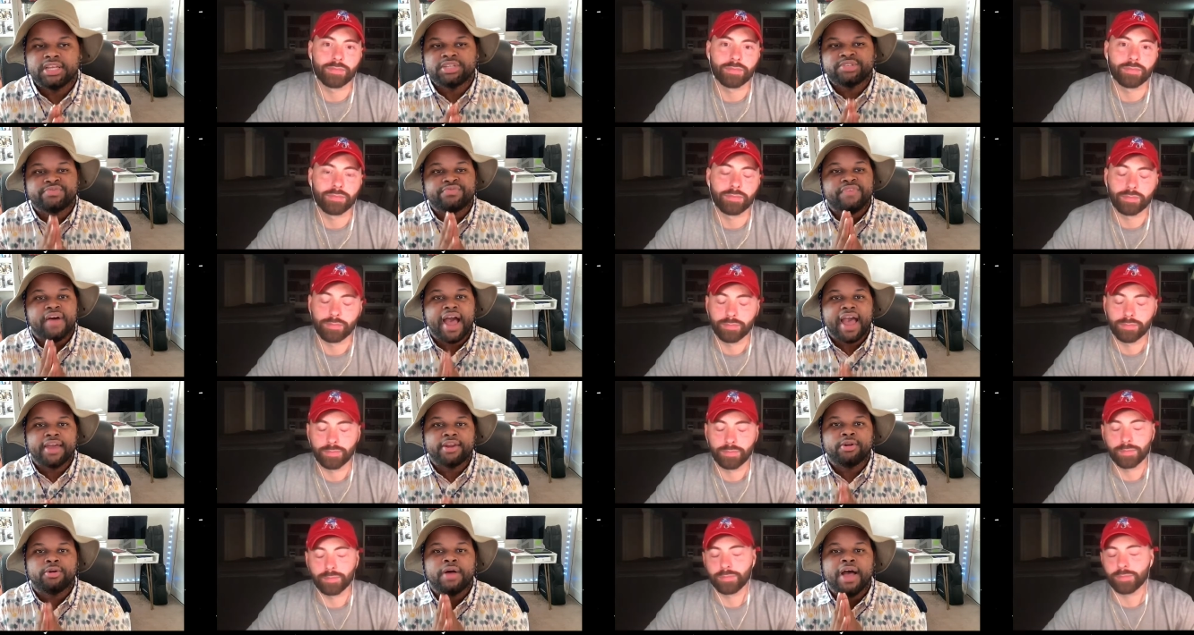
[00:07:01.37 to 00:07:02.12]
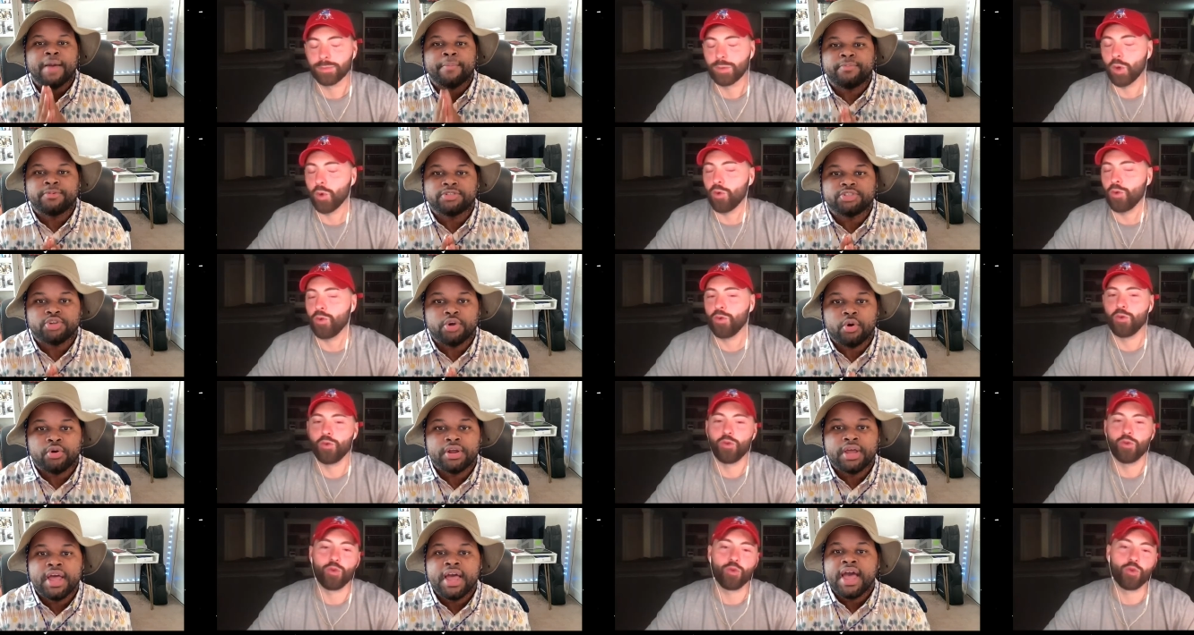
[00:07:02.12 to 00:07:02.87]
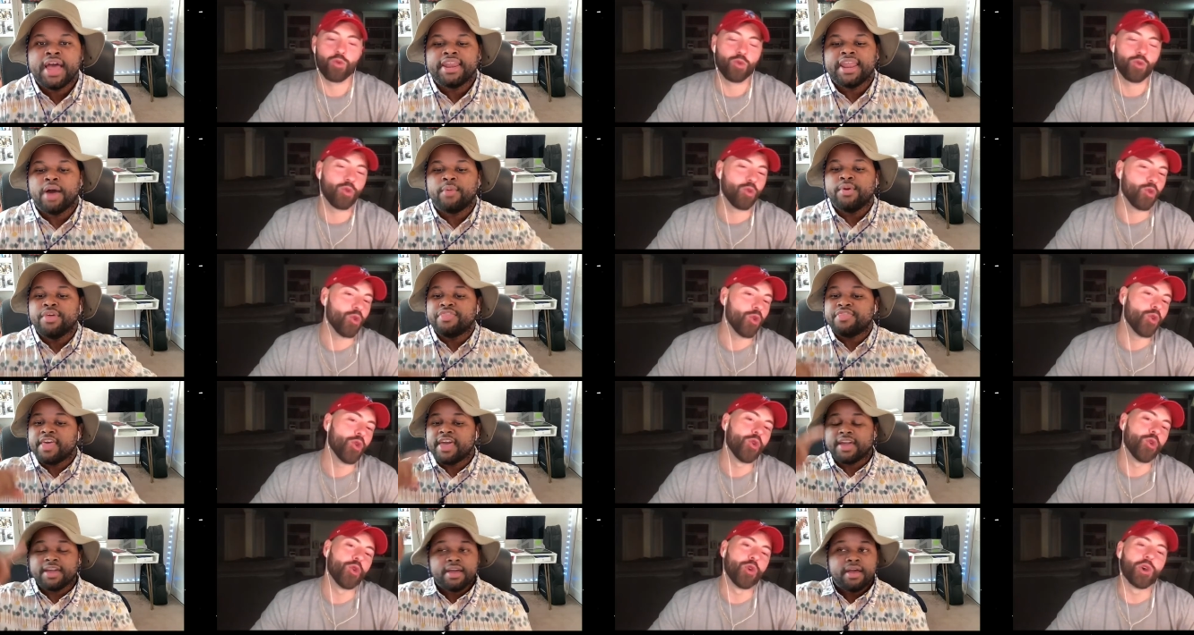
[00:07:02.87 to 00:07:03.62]
Speaker 1: final episode? Now, we
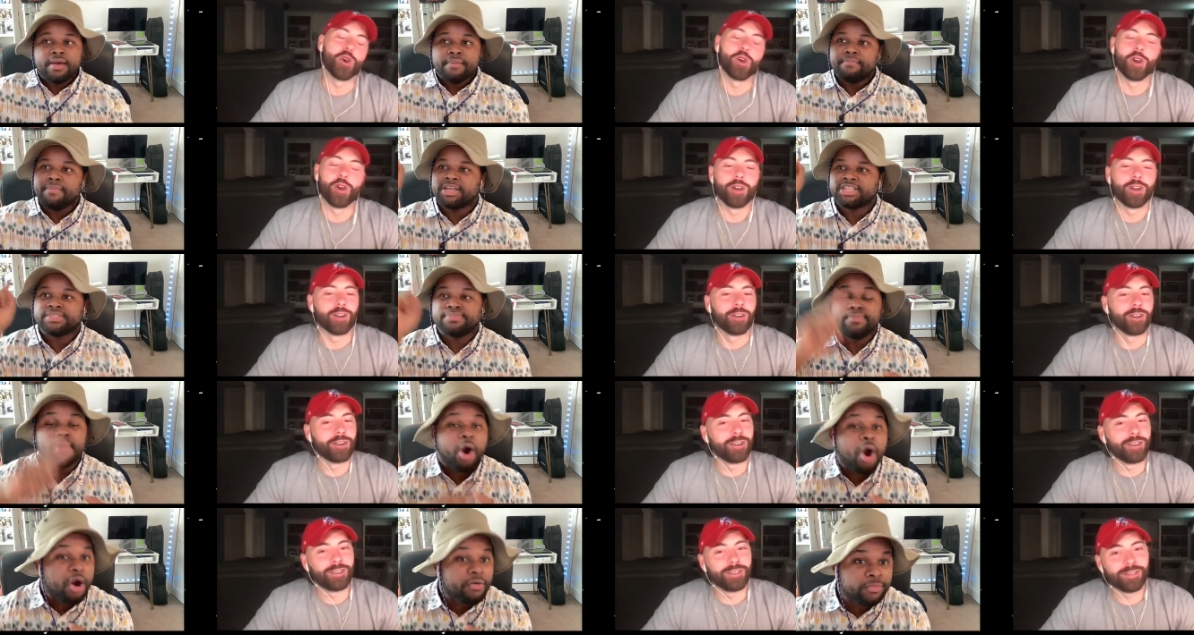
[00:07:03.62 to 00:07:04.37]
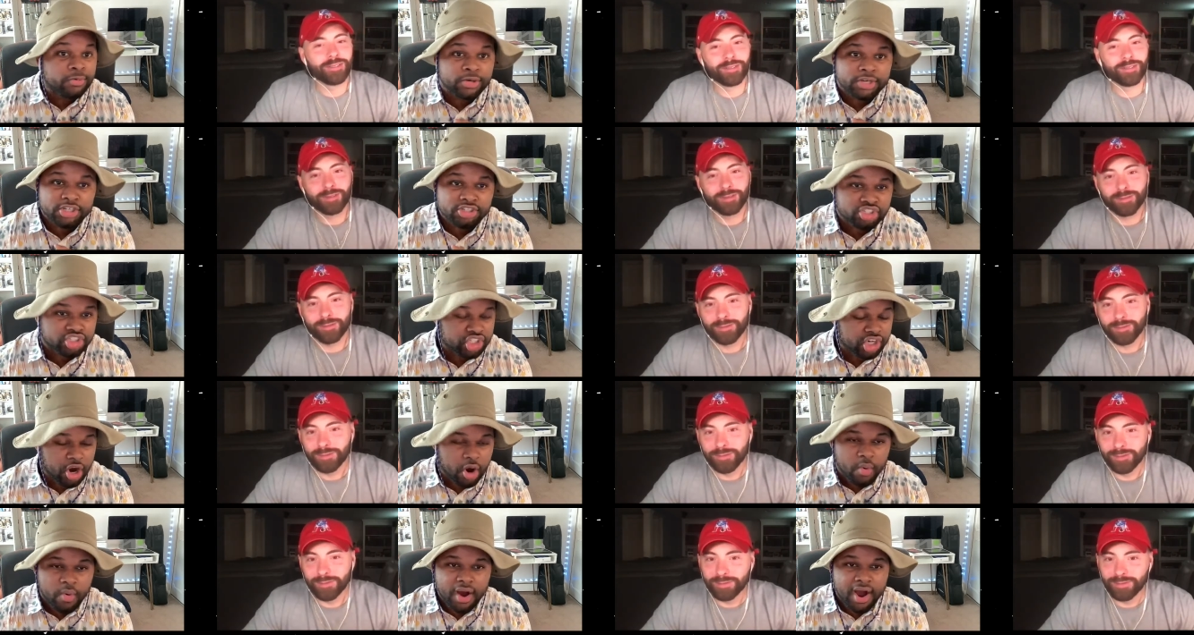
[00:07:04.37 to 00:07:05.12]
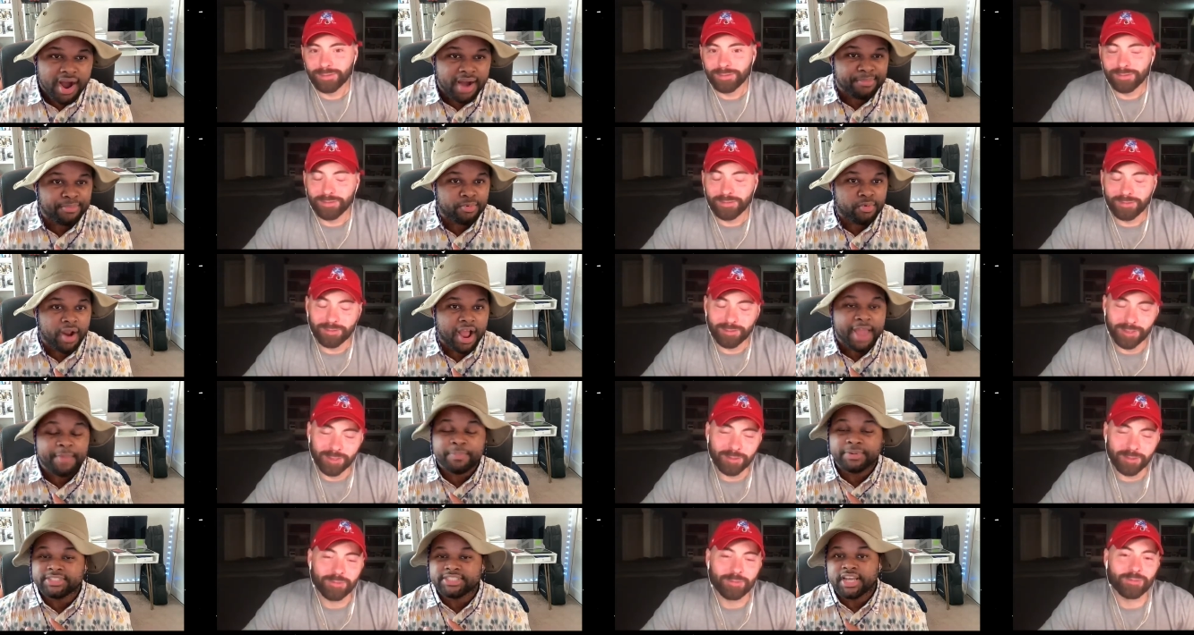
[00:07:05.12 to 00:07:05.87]
think Ms. Marvel could show up, right,
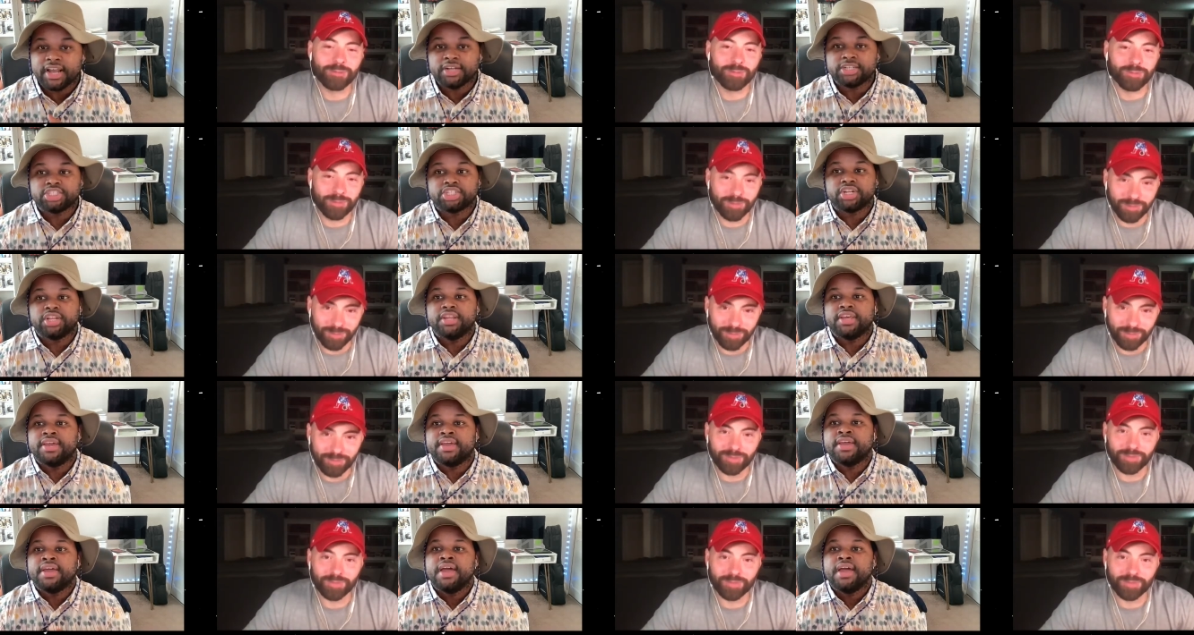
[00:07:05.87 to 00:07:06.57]
potentially.